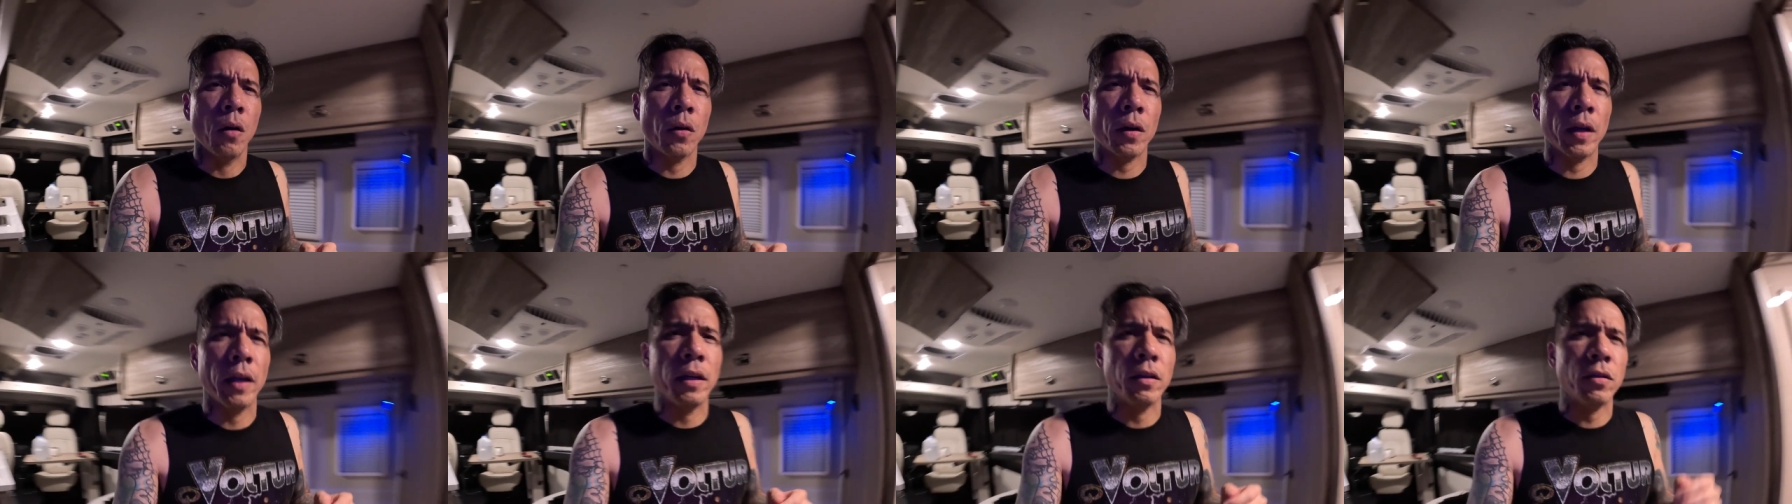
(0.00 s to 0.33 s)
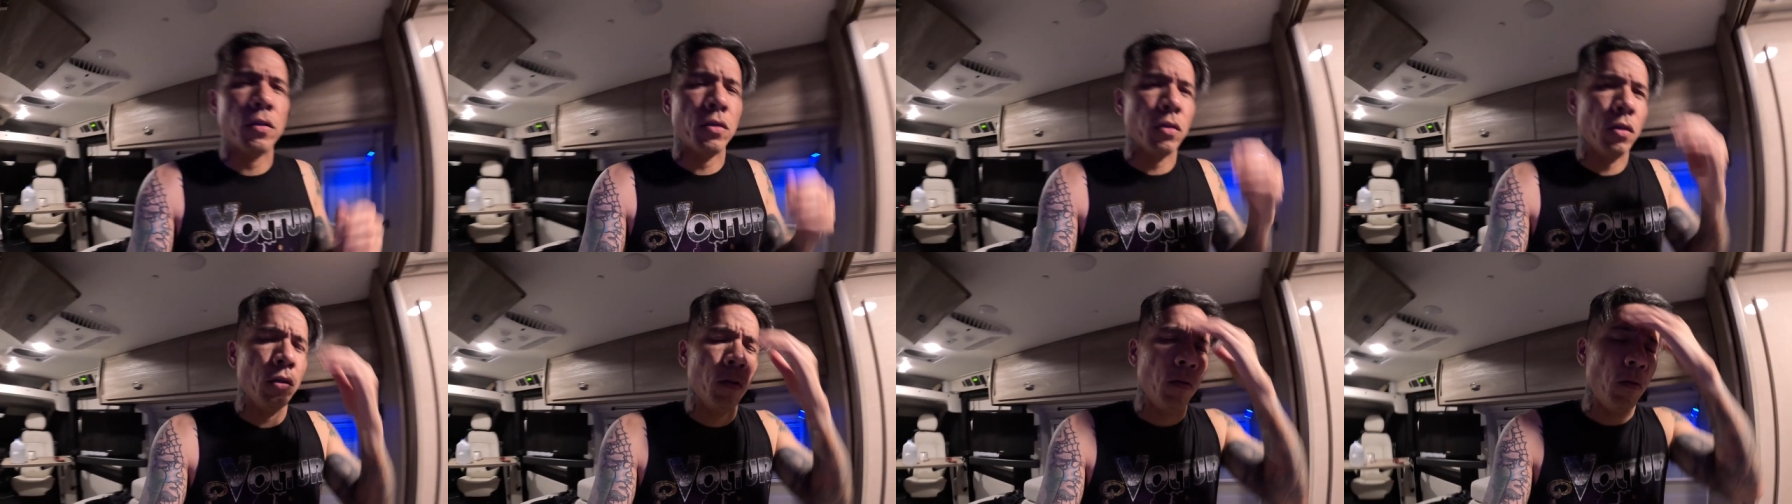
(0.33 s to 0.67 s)
Okay,
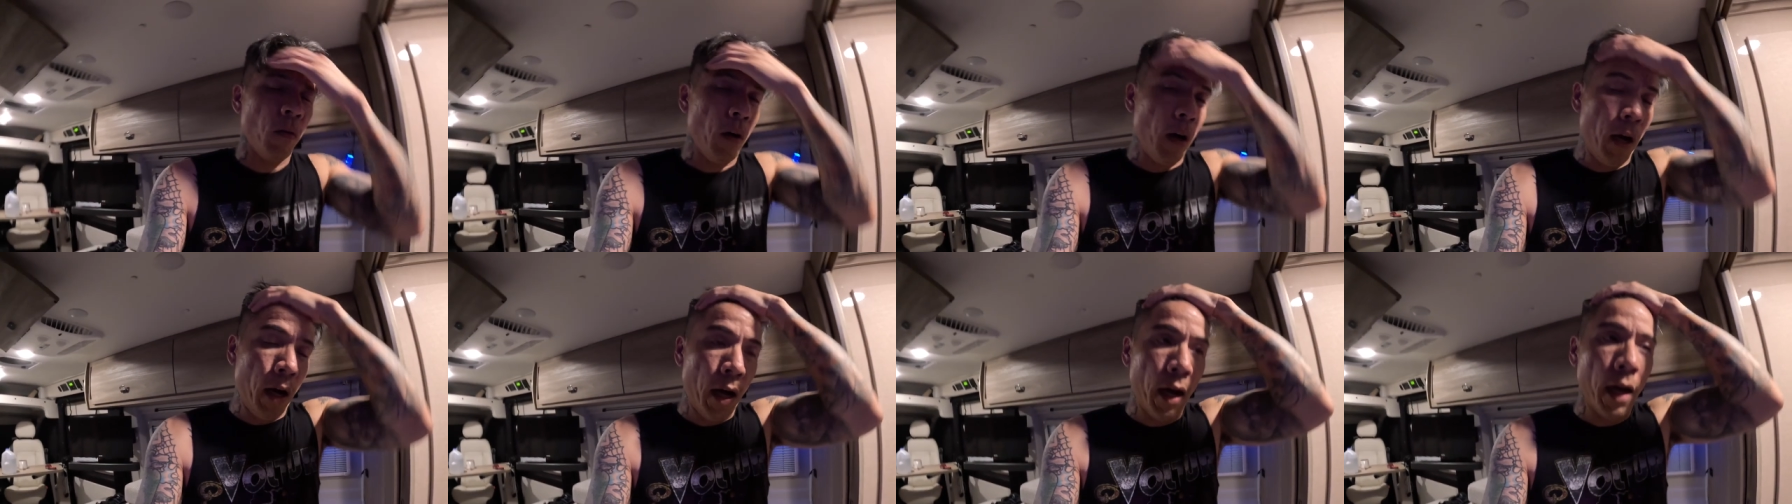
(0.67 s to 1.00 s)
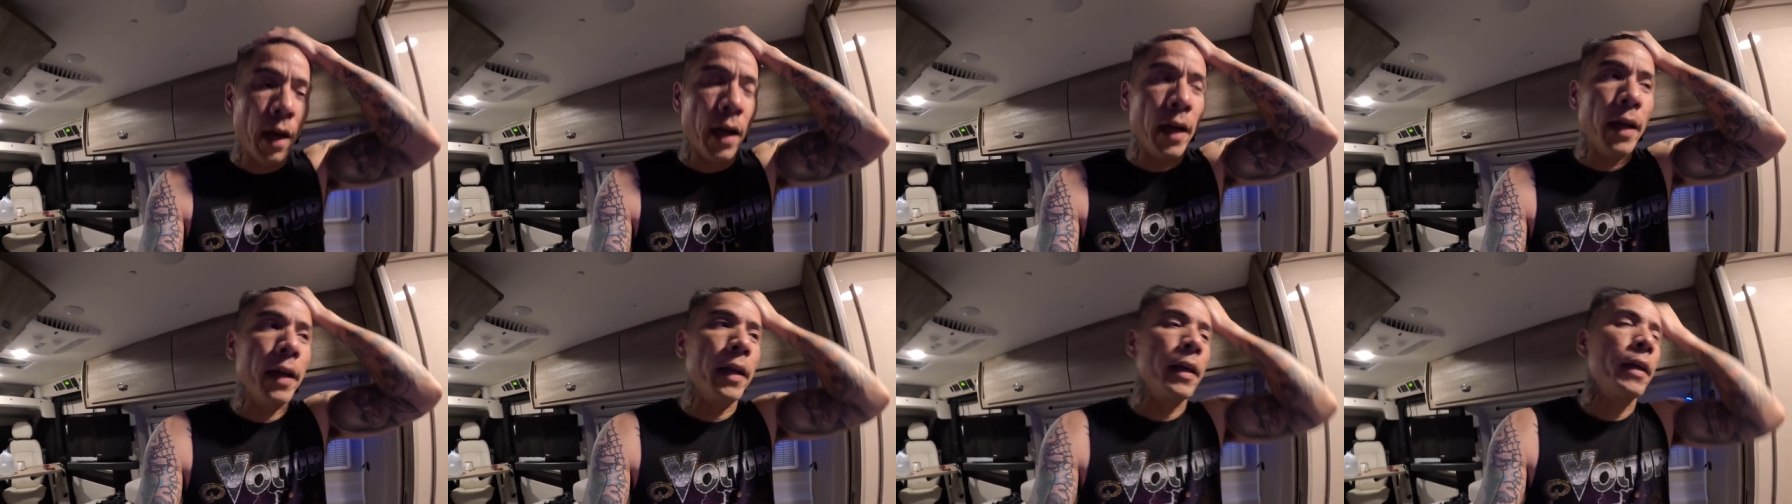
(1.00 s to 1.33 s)
so
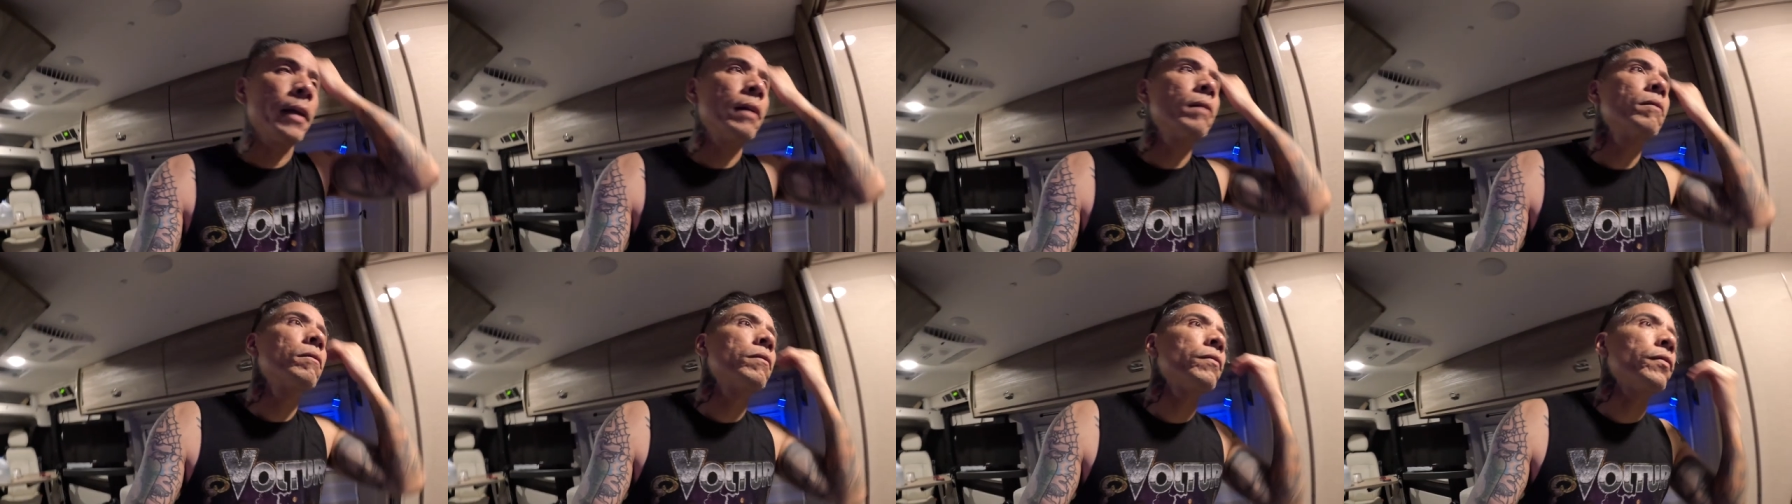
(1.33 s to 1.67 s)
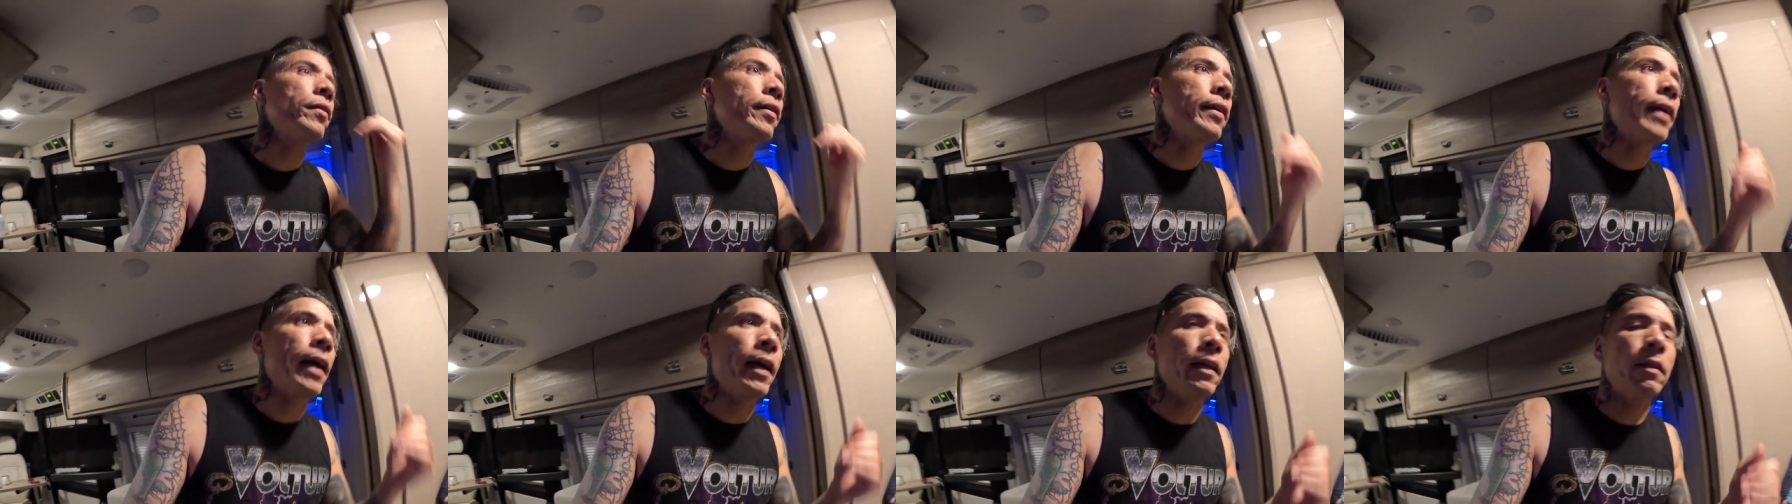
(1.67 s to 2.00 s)
I
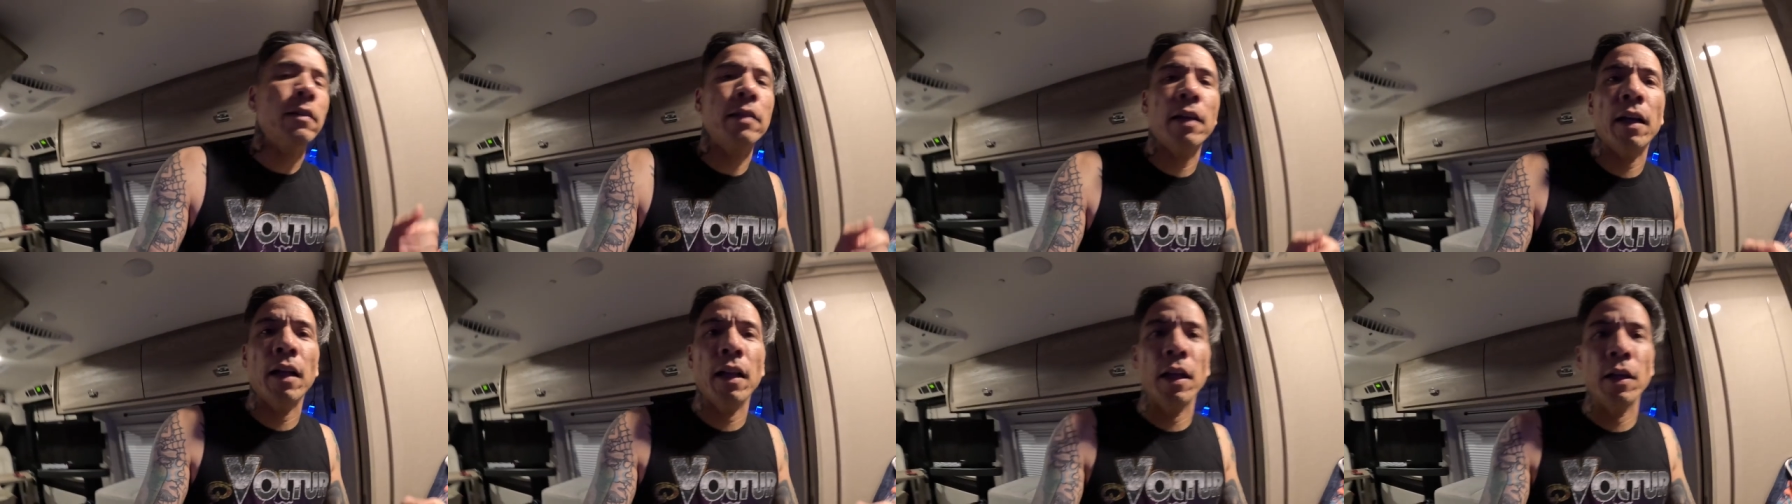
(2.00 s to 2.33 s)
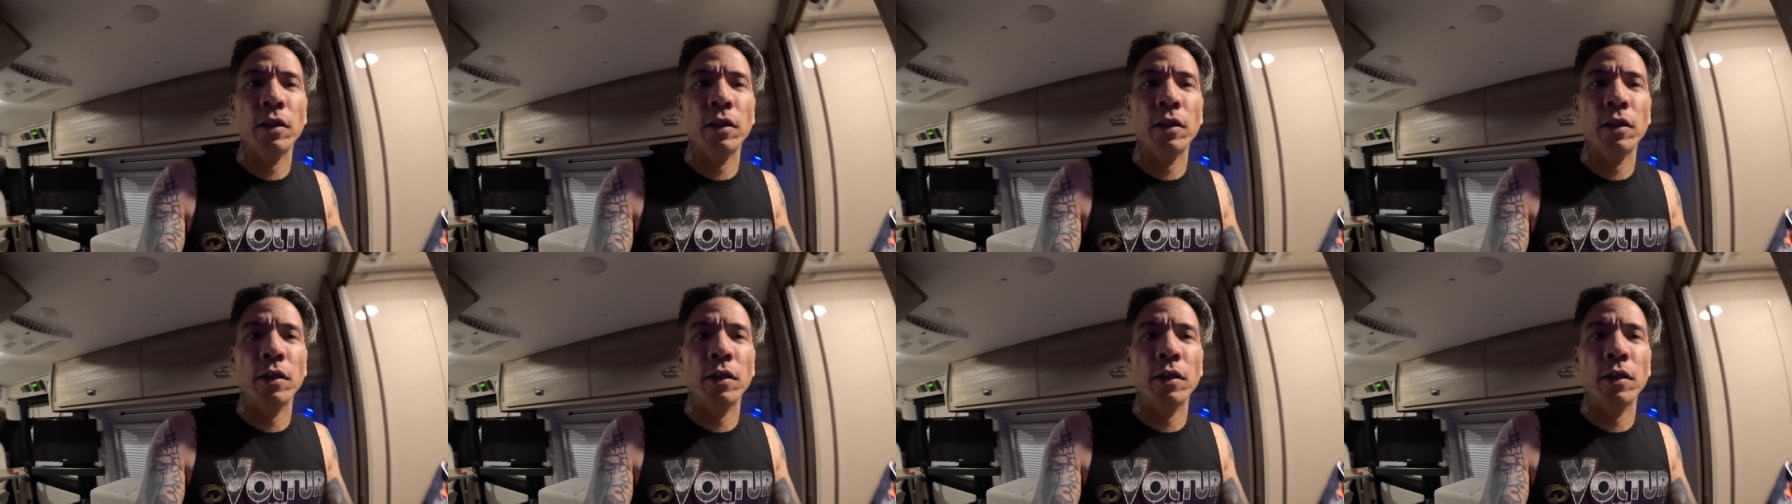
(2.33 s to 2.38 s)
can't tell,